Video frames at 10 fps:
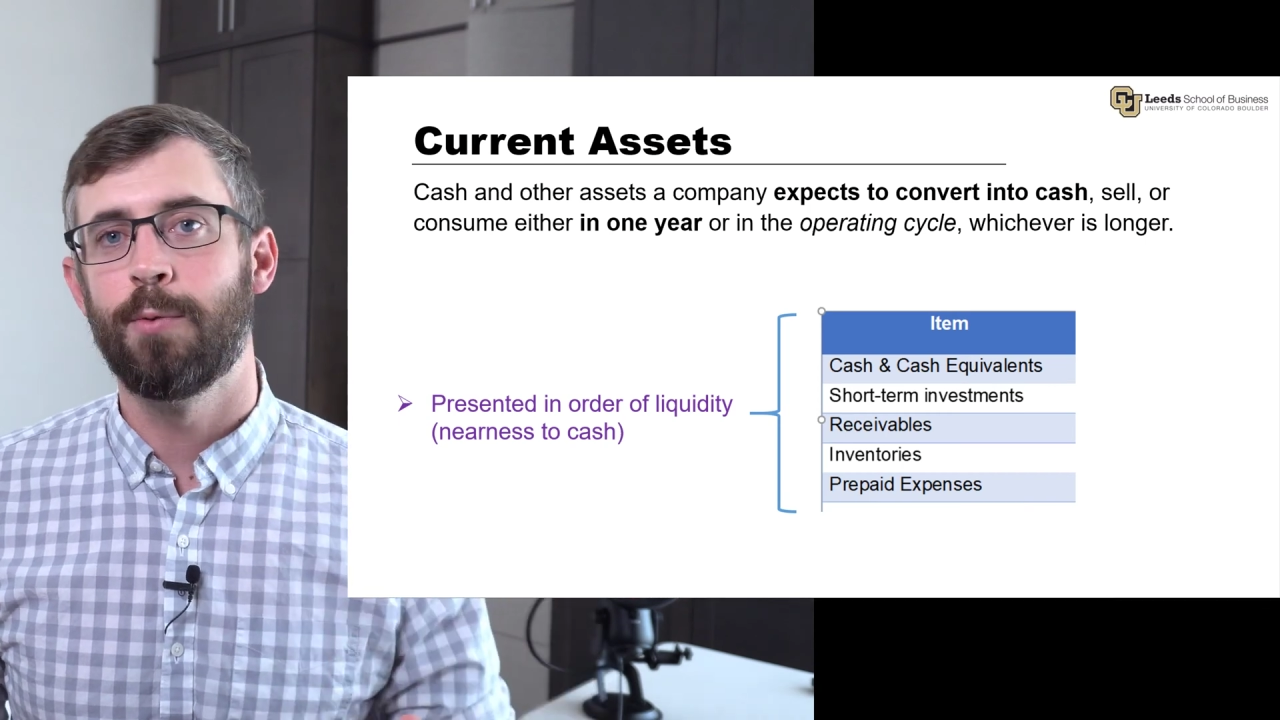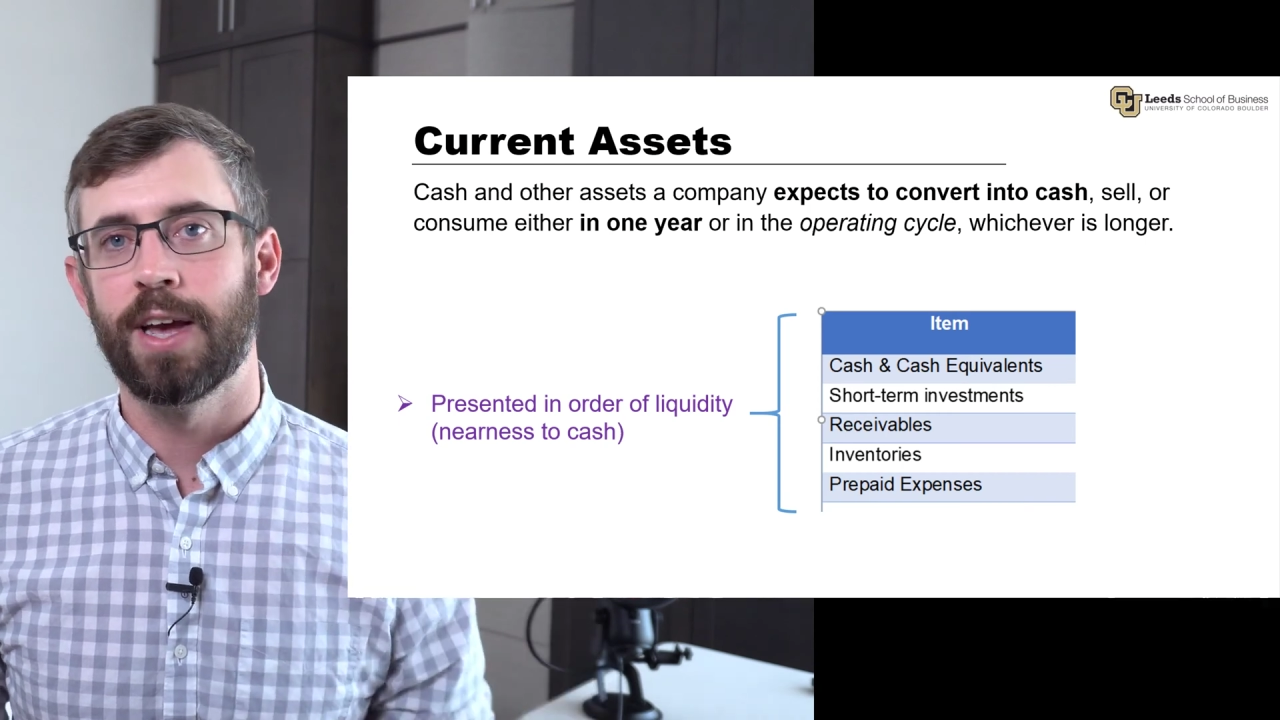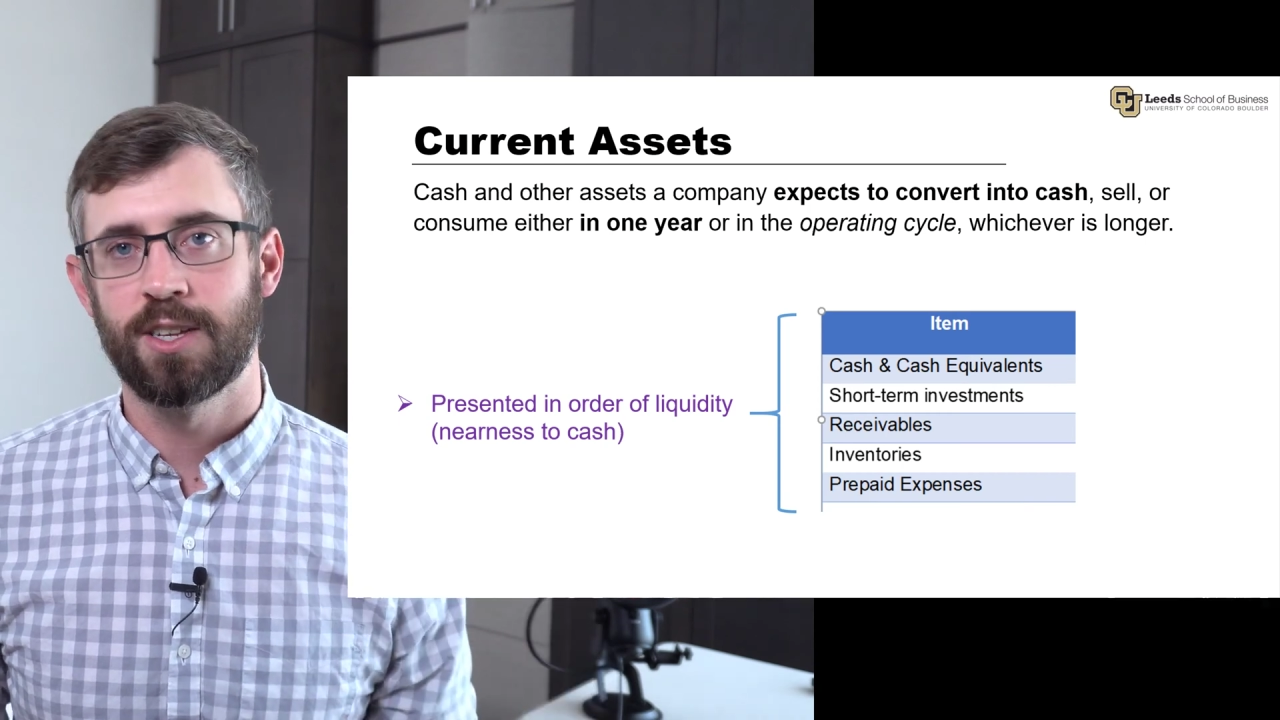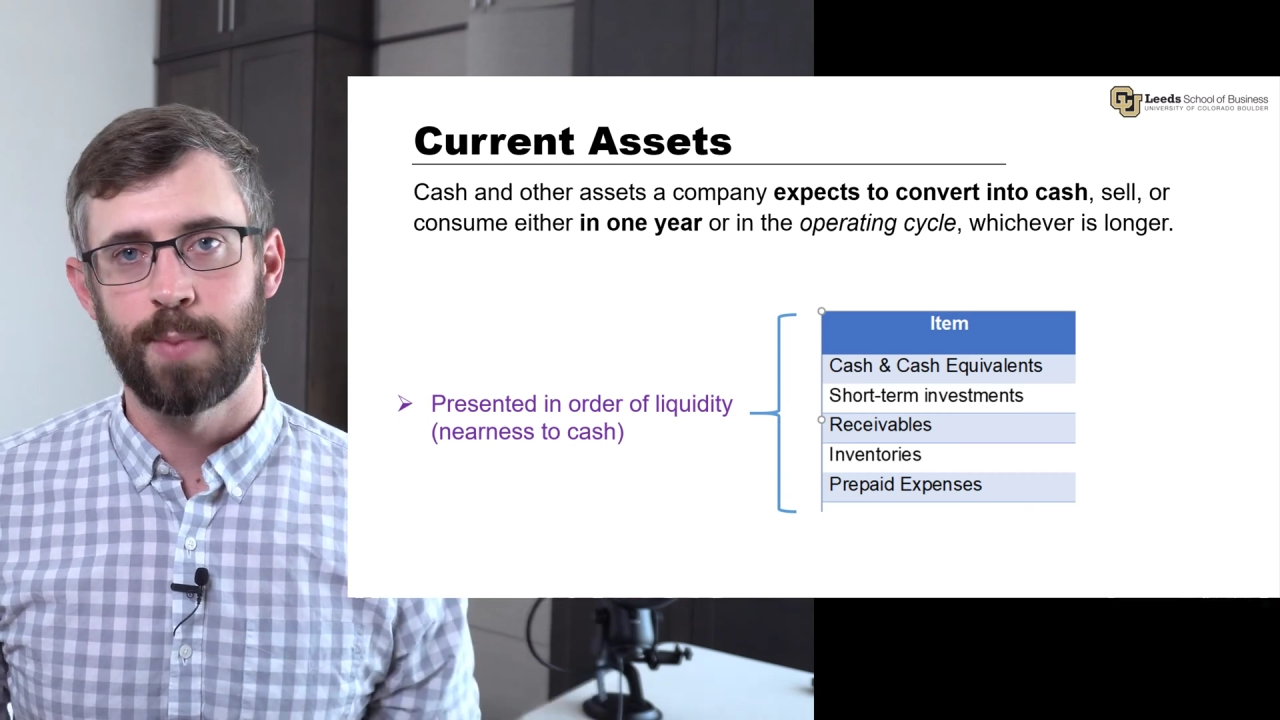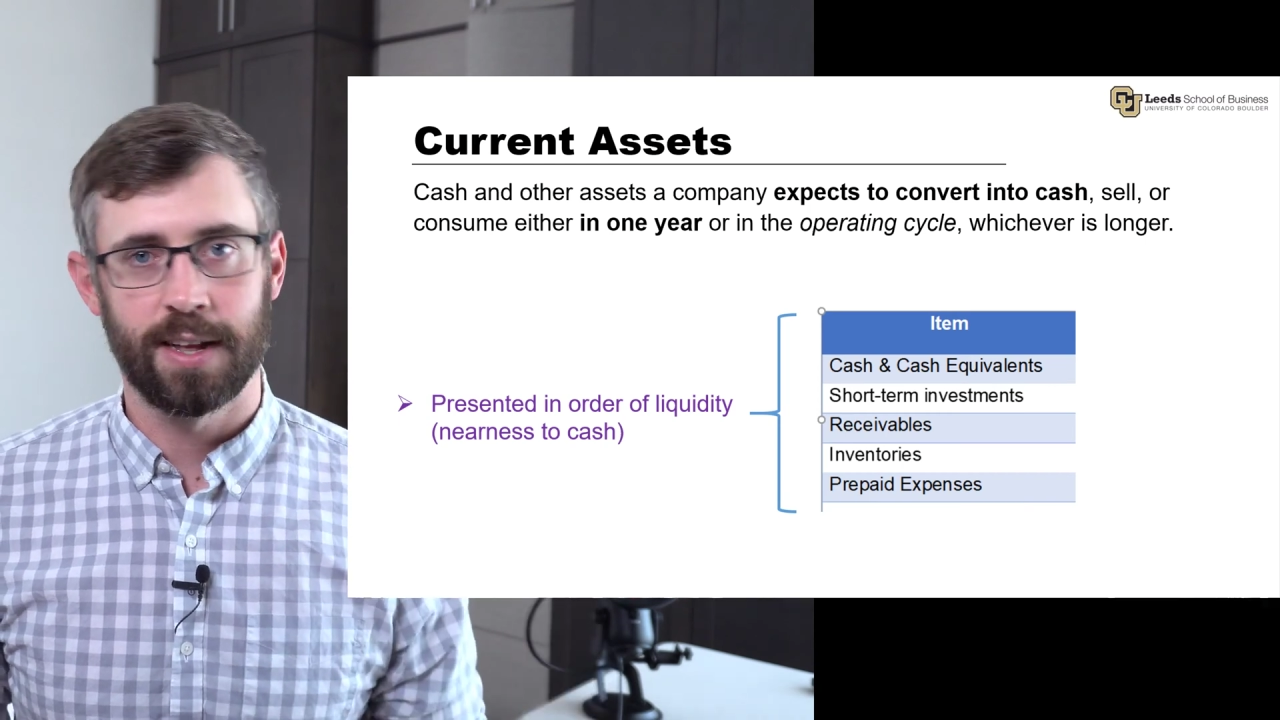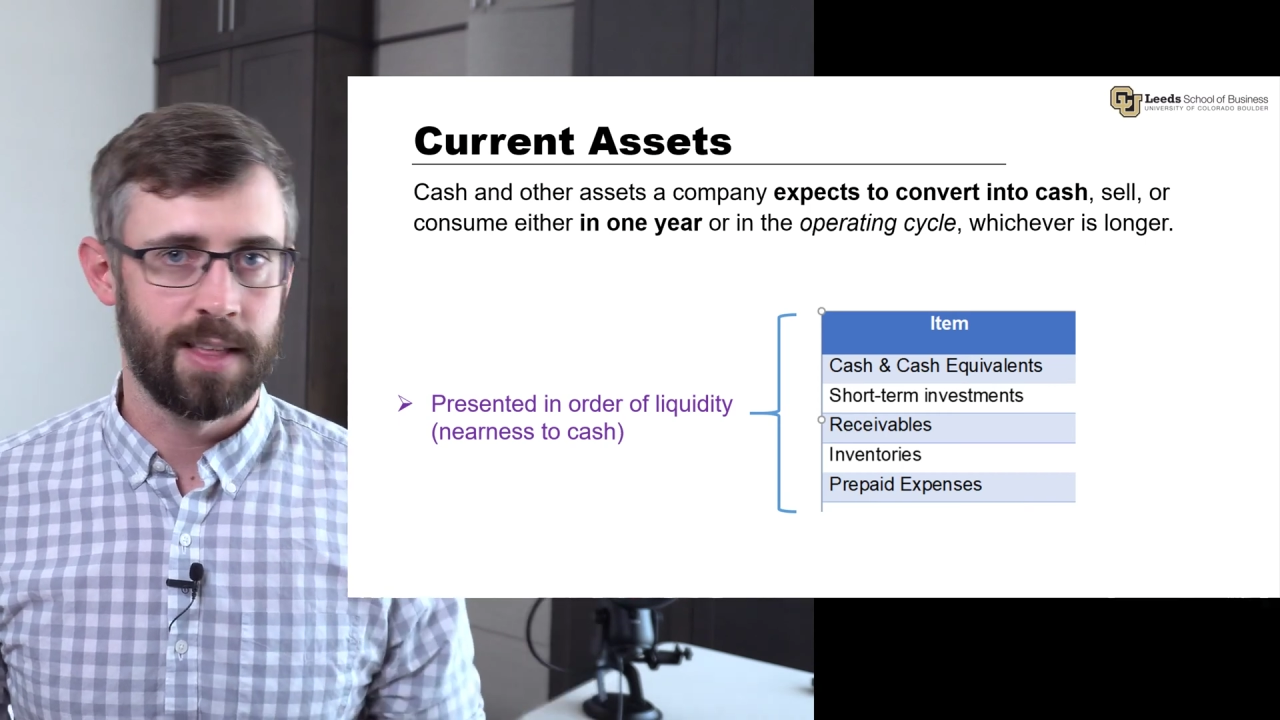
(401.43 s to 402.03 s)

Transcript: we expect